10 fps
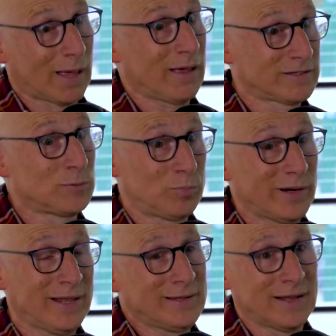It's a
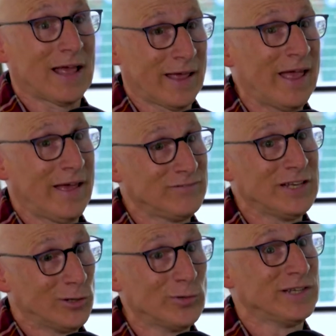pretty heavy-duty